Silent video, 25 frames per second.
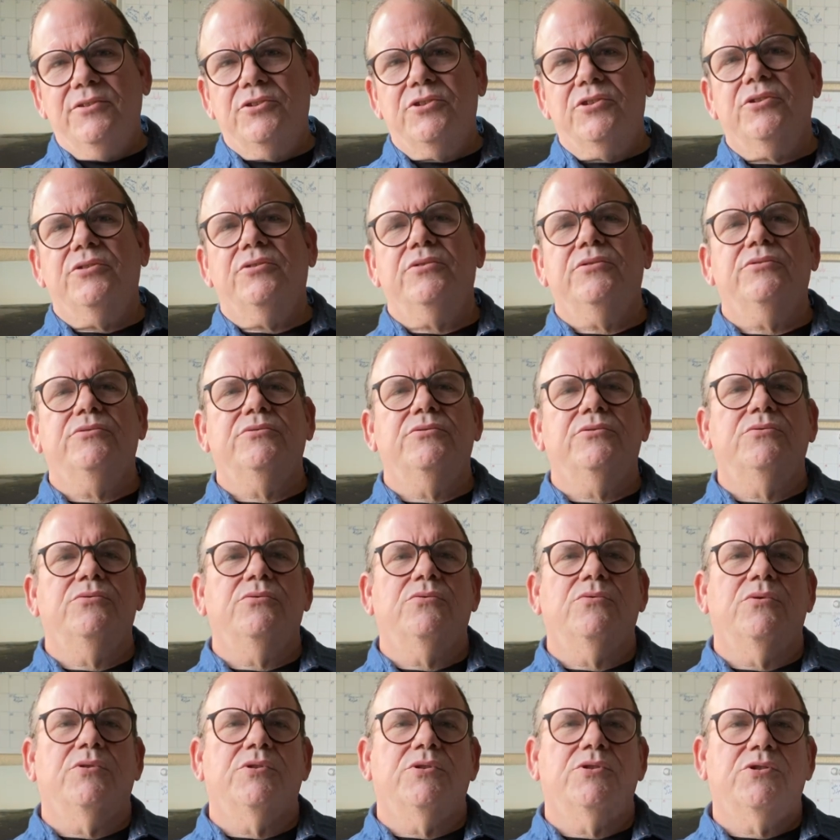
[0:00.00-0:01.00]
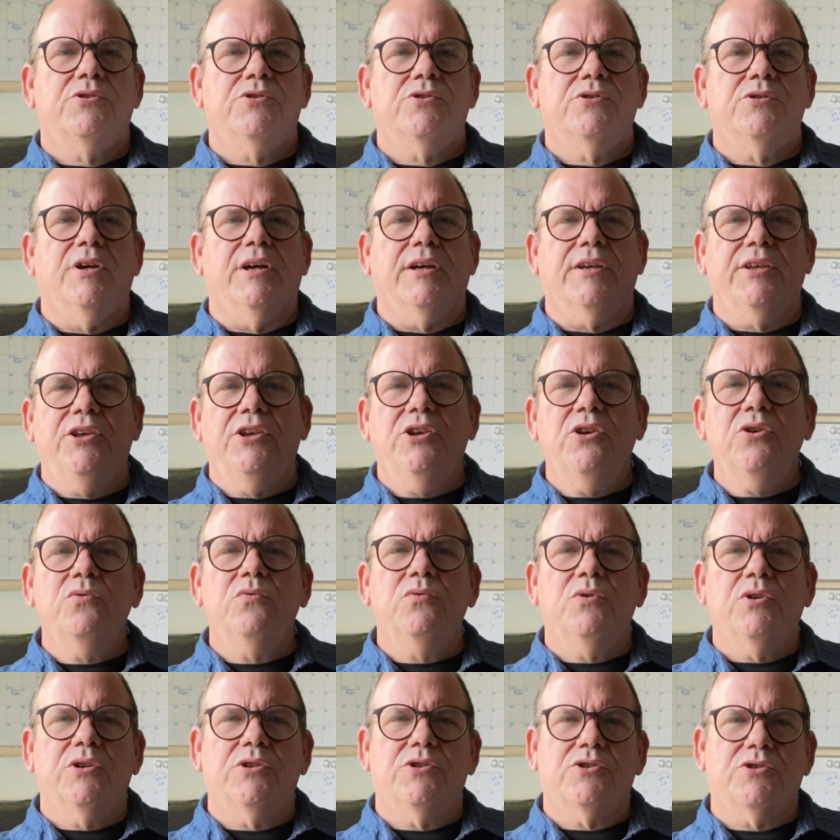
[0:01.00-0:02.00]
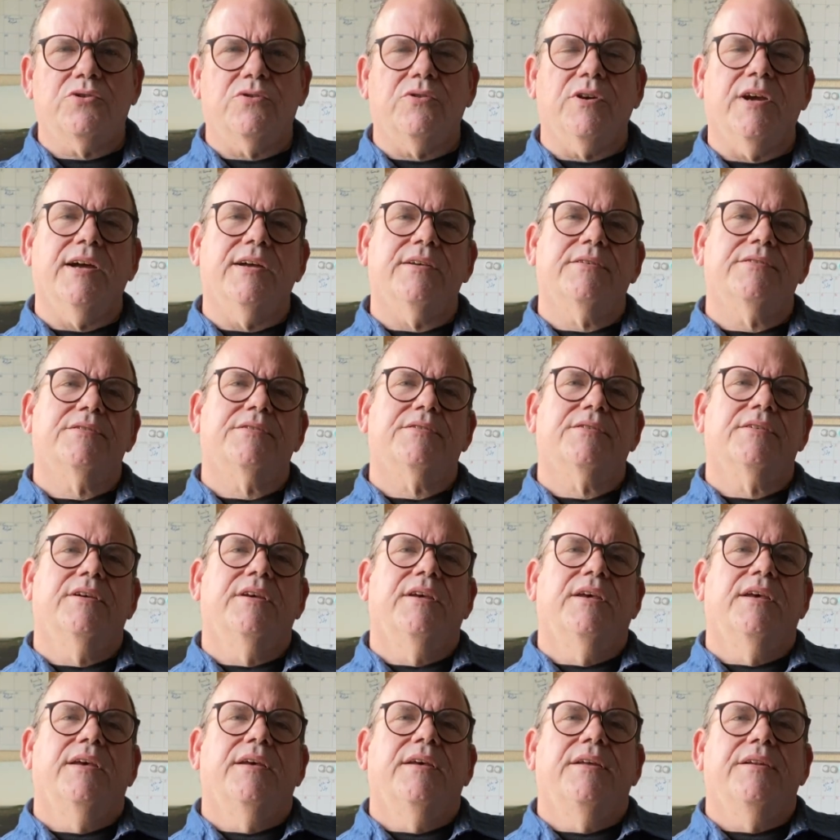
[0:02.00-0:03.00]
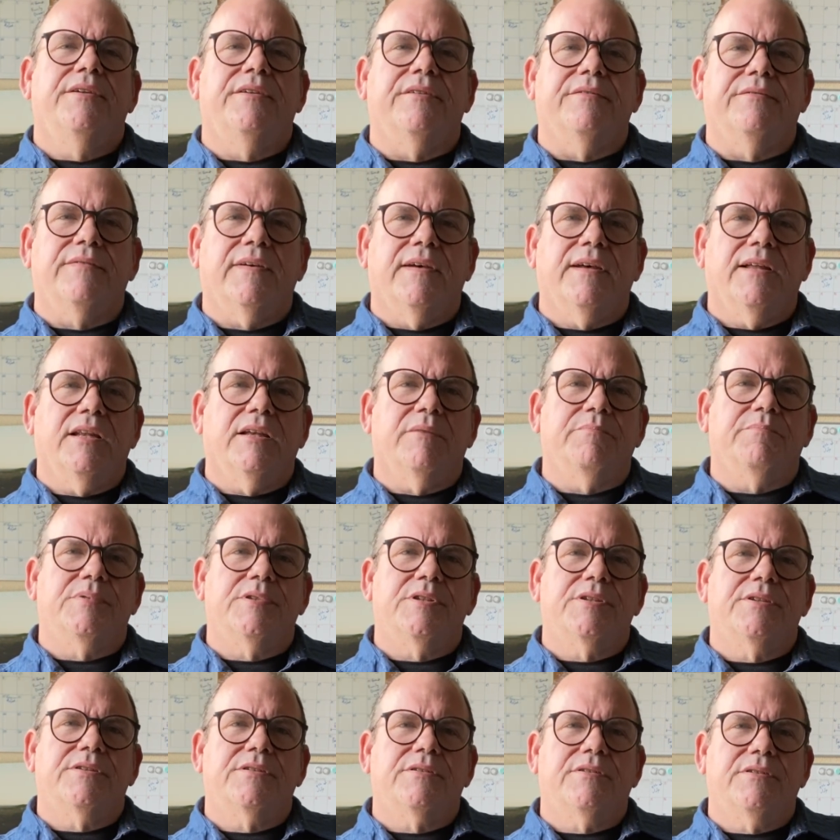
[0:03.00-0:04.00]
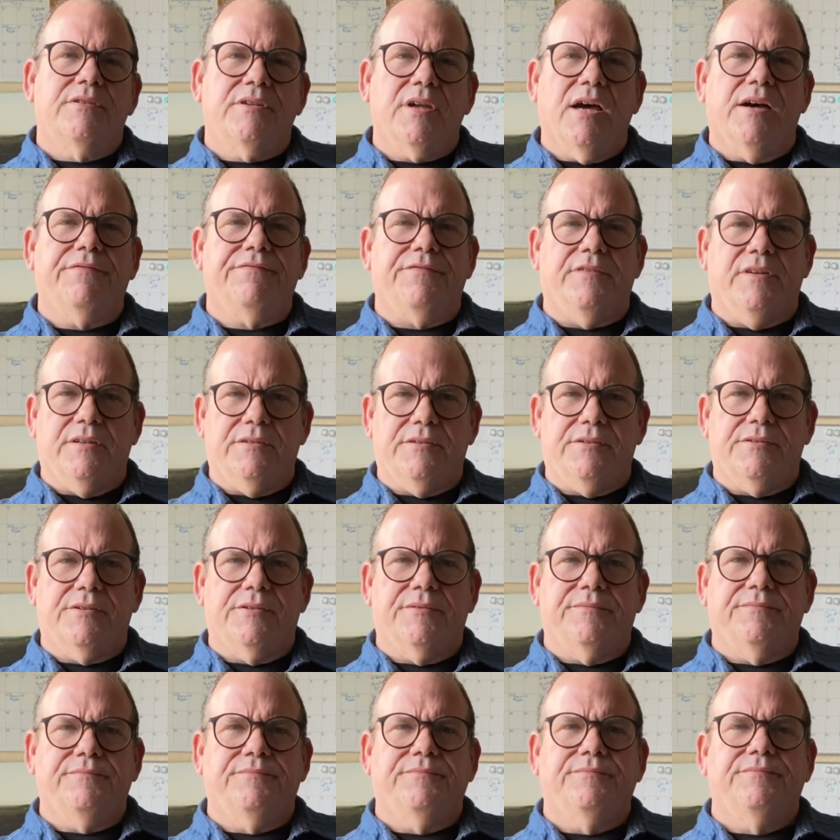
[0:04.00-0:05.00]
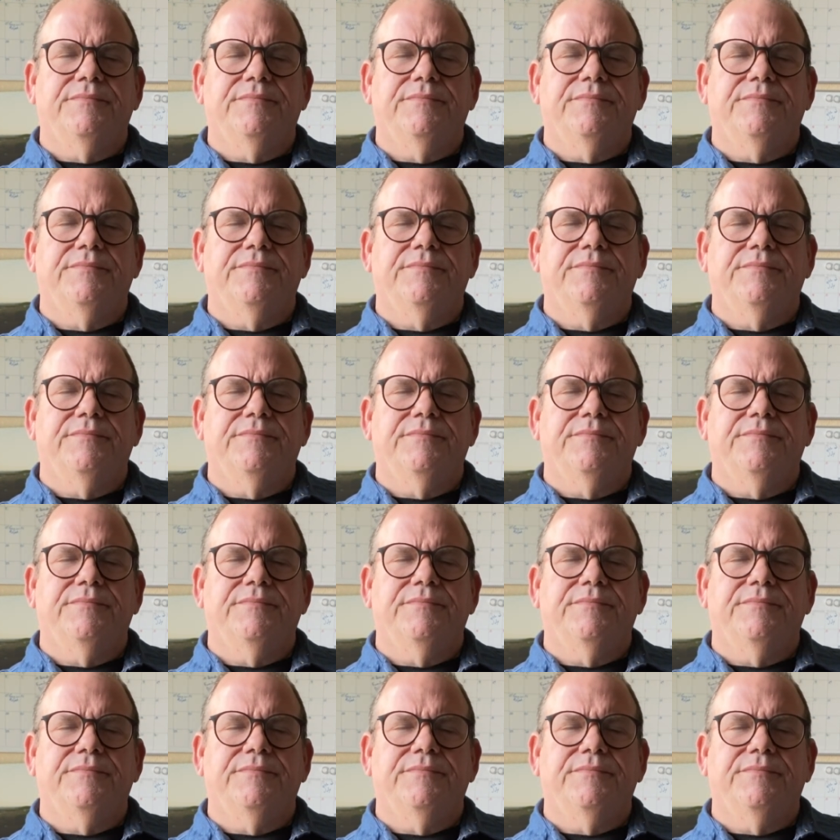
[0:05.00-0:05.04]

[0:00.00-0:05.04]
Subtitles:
to acute stress develops toughness,